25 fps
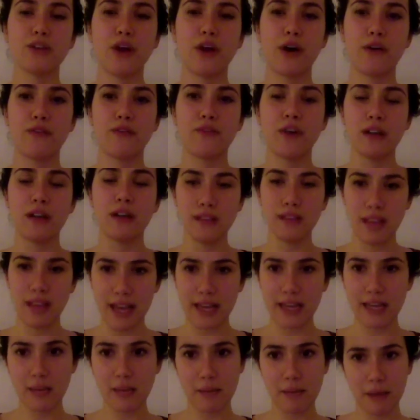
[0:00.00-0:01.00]
of
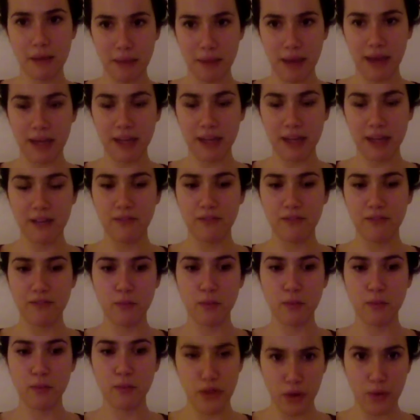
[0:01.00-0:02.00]
aligning my body
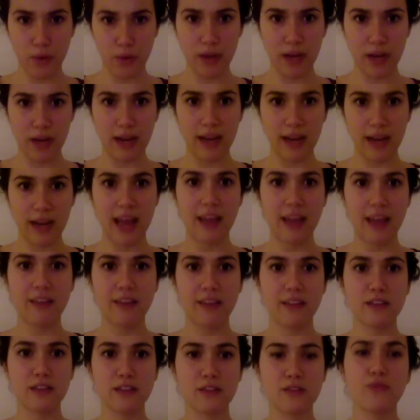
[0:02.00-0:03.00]
with yoga and
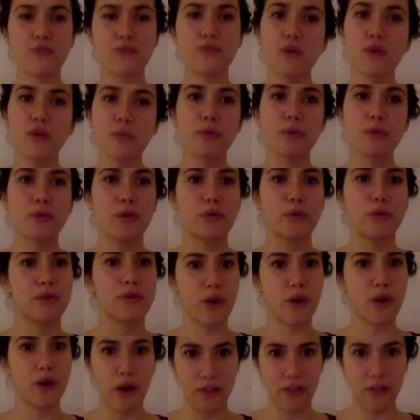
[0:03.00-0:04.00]
this full
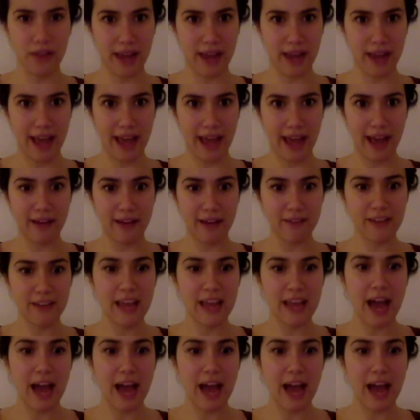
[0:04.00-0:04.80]
protocol that I have,